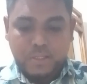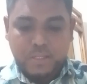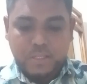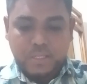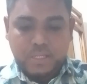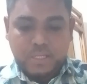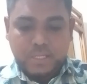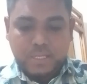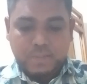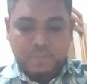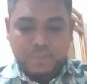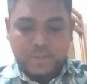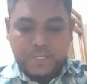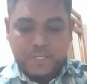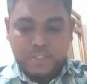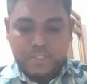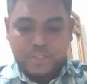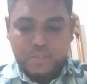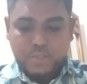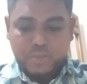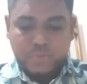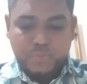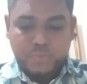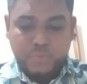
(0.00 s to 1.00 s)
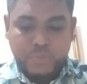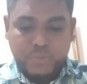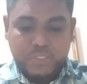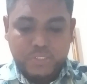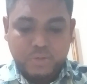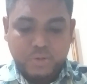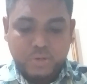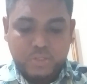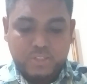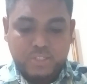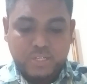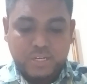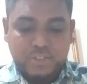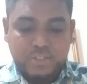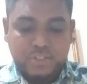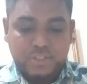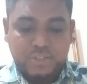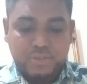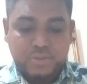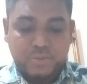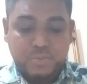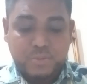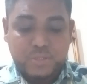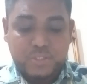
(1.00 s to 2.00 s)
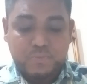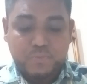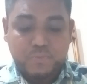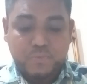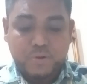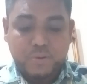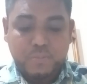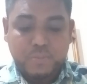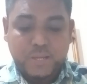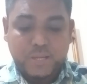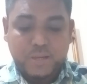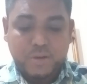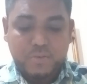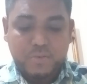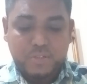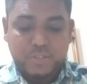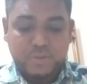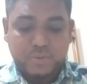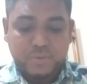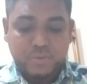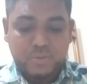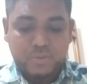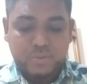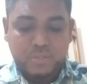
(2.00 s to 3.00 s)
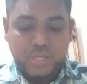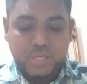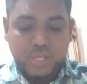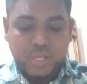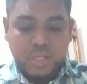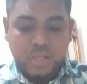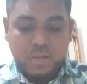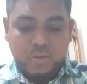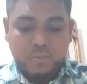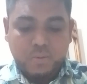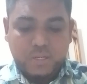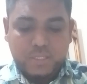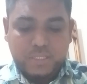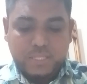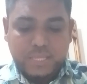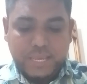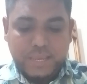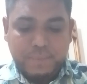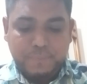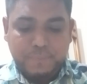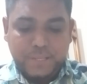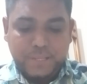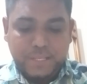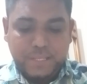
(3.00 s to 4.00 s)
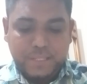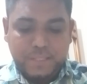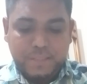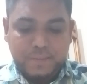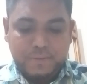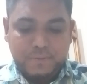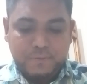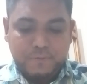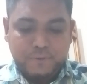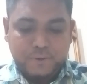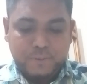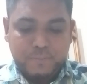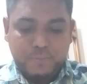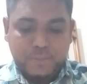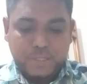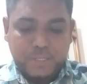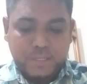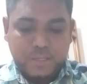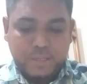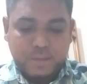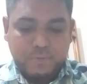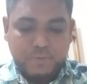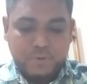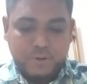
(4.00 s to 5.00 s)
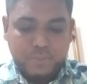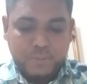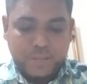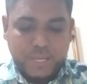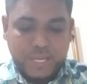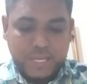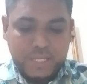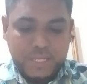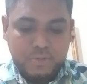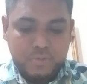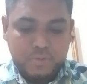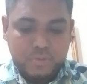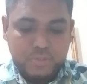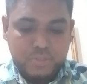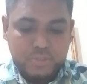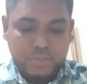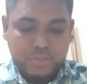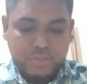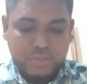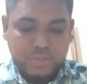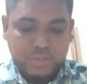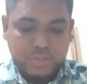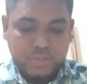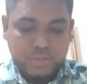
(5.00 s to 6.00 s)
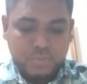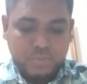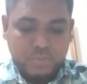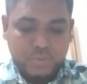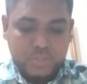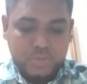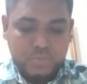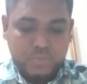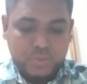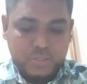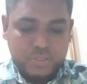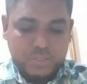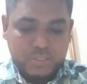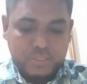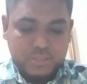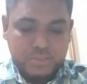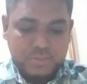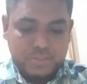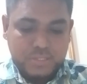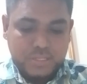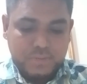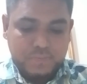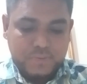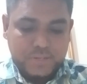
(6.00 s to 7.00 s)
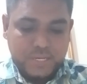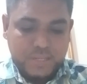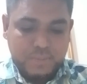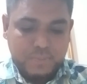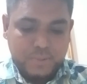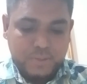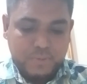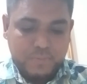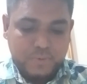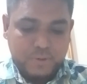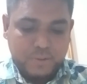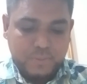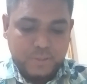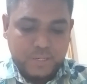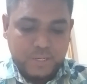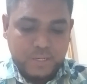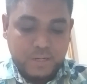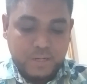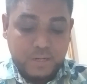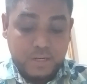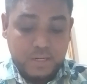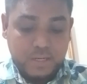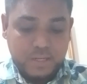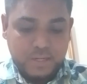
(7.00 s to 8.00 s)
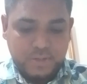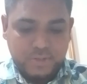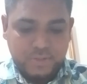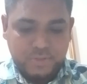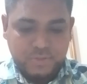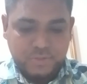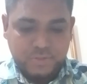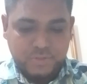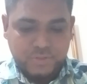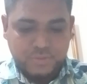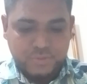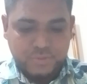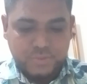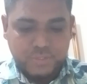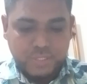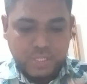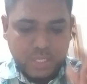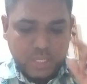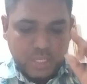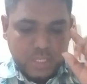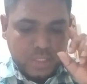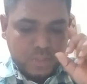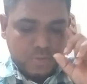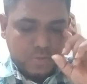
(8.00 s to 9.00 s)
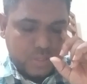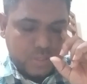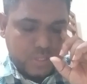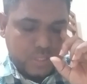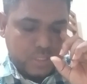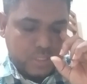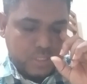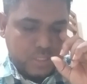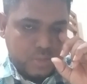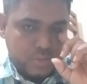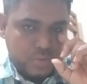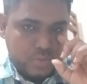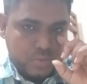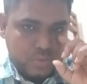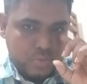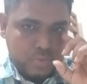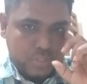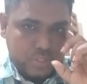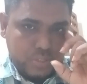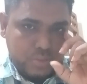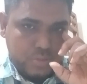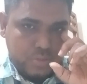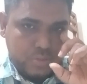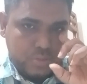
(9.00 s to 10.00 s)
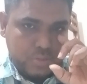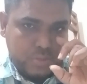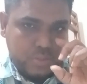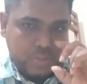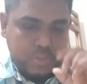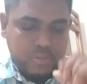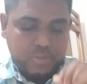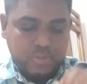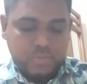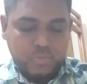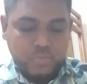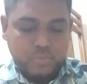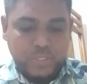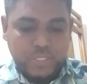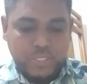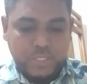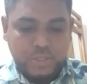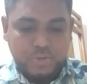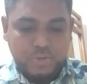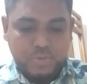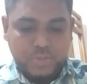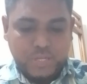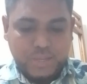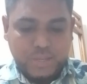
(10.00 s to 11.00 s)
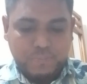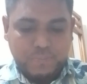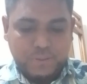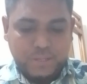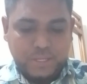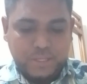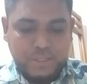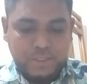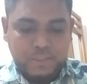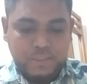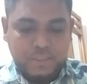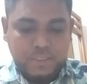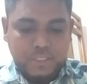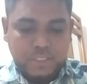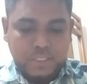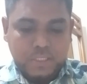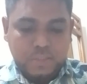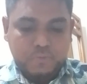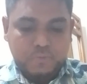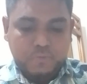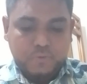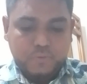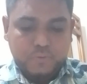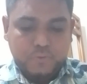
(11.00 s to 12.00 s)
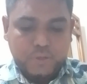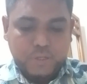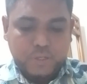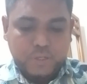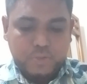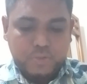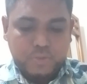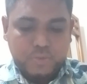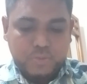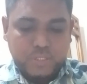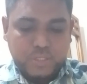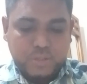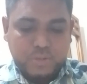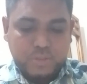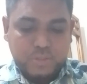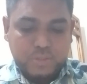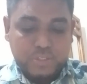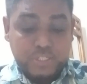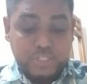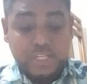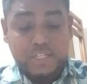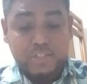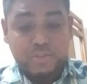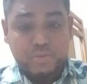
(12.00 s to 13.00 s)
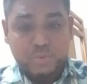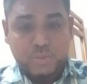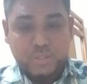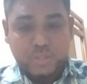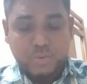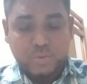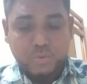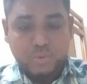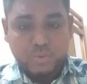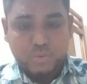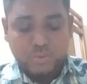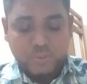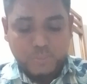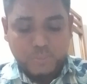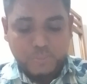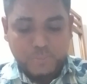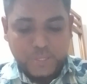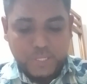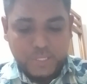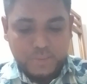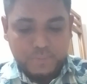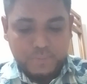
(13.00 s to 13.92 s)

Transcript: applications, where the original decision was from a county court, where the appeal in from a high court decision, which was itself an appeal from an earlier decision. So in these two situations, we need to apply to the direct to the court of appeal,